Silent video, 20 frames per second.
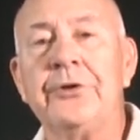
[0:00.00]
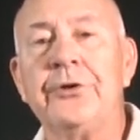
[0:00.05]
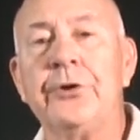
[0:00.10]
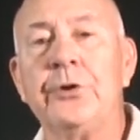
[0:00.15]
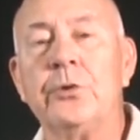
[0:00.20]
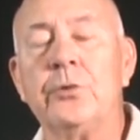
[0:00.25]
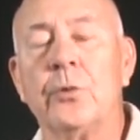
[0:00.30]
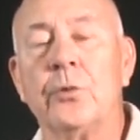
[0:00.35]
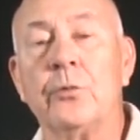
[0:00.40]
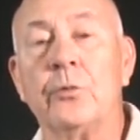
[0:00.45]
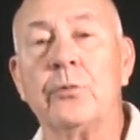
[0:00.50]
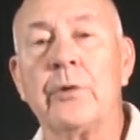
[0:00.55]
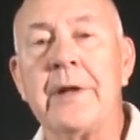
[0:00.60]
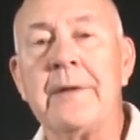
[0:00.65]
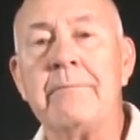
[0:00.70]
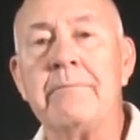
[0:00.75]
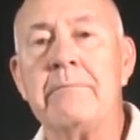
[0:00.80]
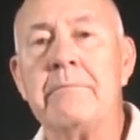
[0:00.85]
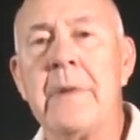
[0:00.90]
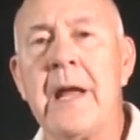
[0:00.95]

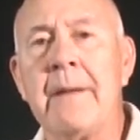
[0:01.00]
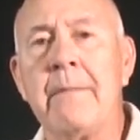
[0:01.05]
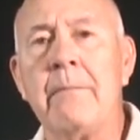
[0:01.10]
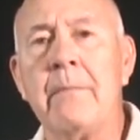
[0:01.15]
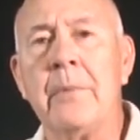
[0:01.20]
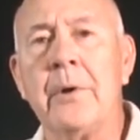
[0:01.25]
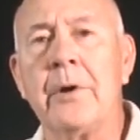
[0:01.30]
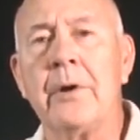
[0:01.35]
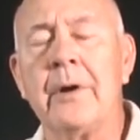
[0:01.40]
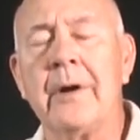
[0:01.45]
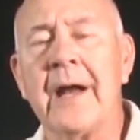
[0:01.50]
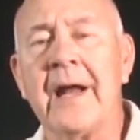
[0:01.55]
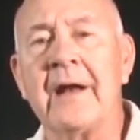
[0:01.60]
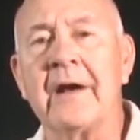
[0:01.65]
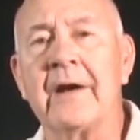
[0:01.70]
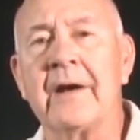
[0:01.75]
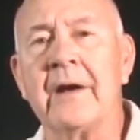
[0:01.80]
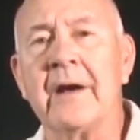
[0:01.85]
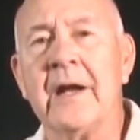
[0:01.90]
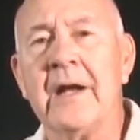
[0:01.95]
remember
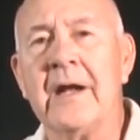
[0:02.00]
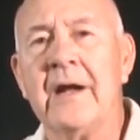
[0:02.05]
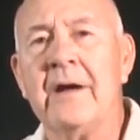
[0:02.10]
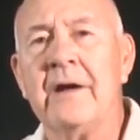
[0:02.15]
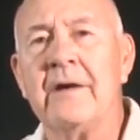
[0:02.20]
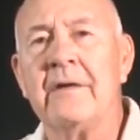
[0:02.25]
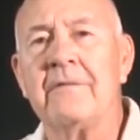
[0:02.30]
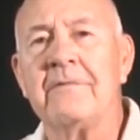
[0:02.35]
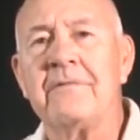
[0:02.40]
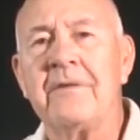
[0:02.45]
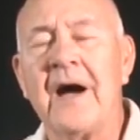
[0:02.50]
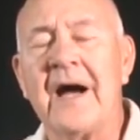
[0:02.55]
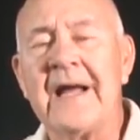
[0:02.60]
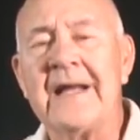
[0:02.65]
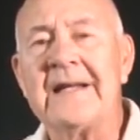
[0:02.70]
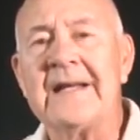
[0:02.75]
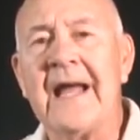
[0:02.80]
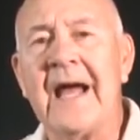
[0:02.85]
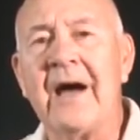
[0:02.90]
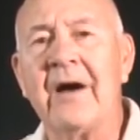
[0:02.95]
and
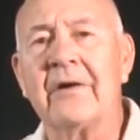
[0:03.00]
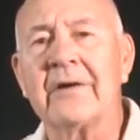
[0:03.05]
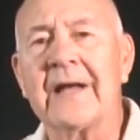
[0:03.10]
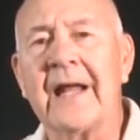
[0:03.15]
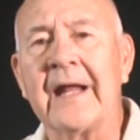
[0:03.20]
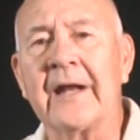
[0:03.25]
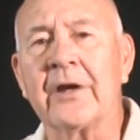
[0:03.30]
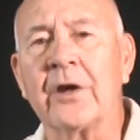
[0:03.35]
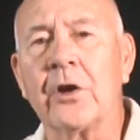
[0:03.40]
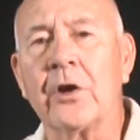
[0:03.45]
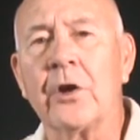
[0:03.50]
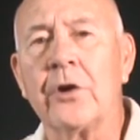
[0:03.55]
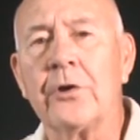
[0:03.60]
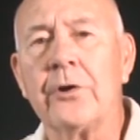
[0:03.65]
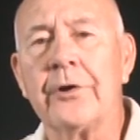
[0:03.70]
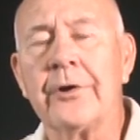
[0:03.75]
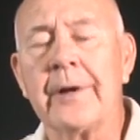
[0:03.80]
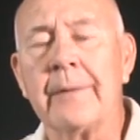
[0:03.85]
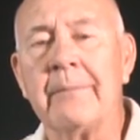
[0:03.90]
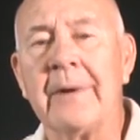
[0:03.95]
find out and
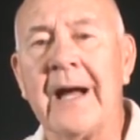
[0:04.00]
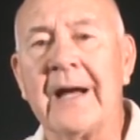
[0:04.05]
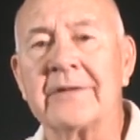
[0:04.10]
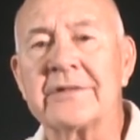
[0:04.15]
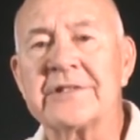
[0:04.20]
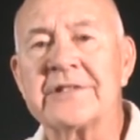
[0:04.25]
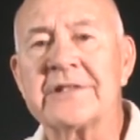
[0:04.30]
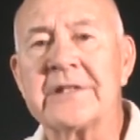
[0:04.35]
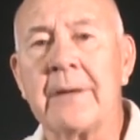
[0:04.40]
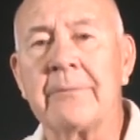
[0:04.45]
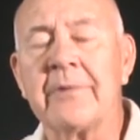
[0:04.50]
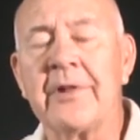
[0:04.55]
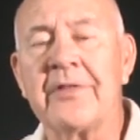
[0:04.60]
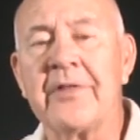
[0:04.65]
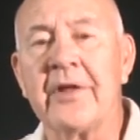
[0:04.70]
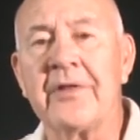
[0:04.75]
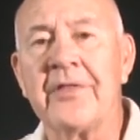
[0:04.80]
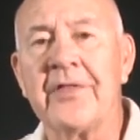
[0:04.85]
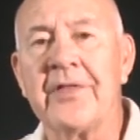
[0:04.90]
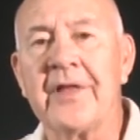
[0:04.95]
learn about some of
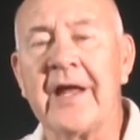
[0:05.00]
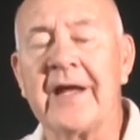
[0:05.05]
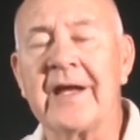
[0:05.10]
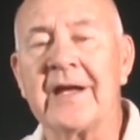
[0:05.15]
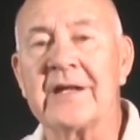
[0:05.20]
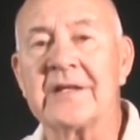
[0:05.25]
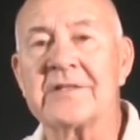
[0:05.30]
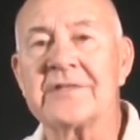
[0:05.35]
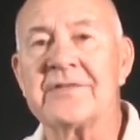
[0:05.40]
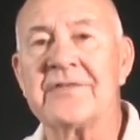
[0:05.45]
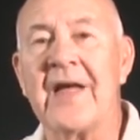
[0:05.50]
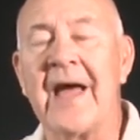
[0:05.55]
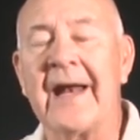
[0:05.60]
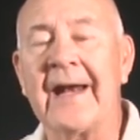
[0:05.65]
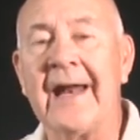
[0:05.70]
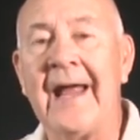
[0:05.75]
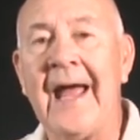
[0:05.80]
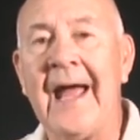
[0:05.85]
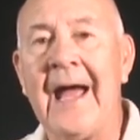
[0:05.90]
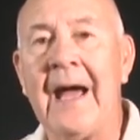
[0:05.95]
the things
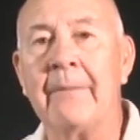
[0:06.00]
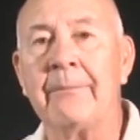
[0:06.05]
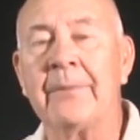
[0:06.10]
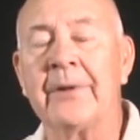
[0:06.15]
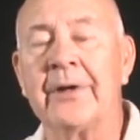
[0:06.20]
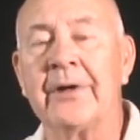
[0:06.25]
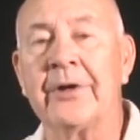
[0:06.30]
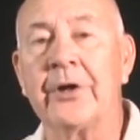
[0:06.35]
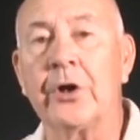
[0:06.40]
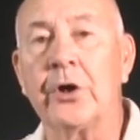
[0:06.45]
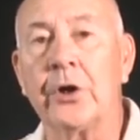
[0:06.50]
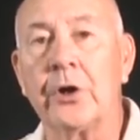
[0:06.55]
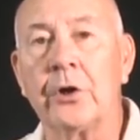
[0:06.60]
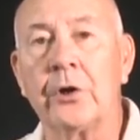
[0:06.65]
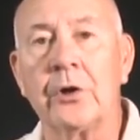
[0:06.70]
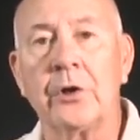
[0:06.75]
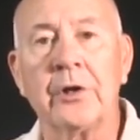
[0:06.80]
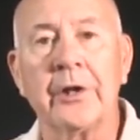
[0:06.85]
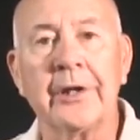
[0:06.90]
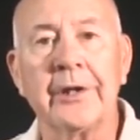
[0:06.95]
that happened
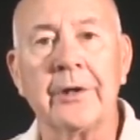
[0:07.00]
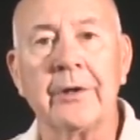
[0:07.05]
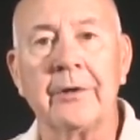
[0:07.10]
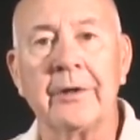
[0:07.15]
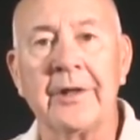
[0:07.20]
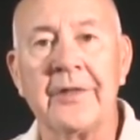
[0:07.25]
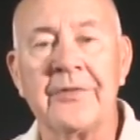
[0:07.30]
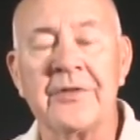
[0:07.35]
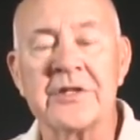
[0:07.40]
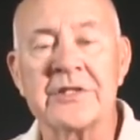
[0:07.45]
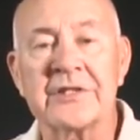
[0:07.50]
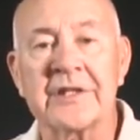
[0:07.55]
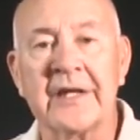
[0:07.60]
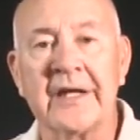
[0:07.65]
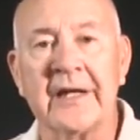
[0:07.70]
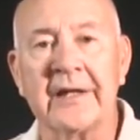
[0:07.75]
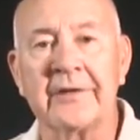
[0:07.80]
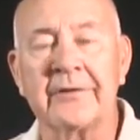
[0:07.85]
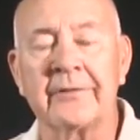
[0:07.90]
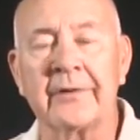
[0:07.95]
earlier in this
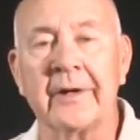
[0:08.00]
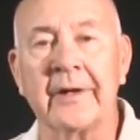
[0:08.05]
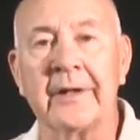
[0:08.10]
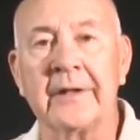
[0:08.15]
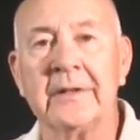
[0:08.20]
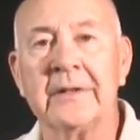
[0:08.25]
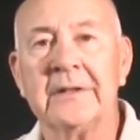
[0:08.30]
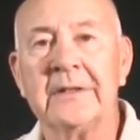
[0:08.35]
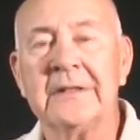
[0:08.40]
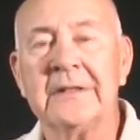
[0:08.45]
country,